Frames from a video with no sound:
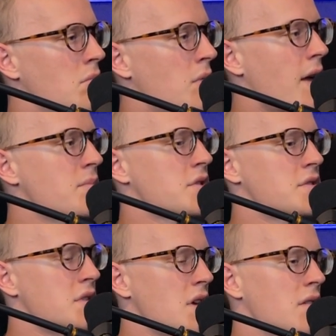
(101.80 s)
but I'm
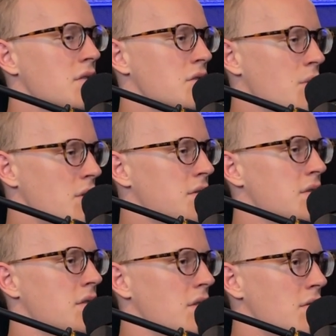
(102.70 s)
just seeing the
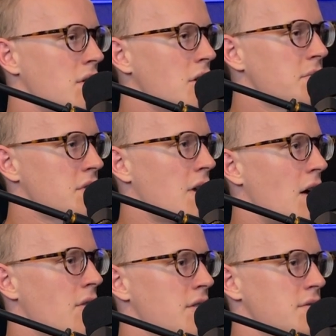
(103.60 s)
shorts and the clips
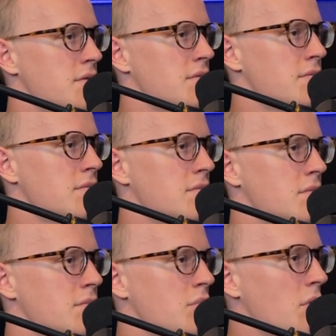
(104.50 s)
now as
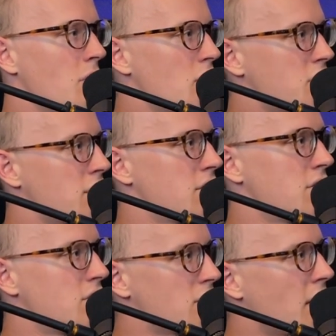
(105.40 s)
promotion
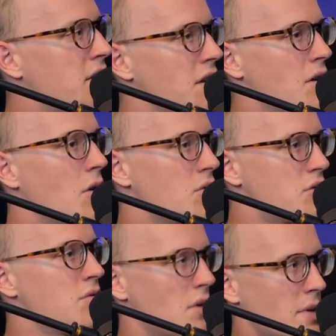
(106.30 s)
to try to go to the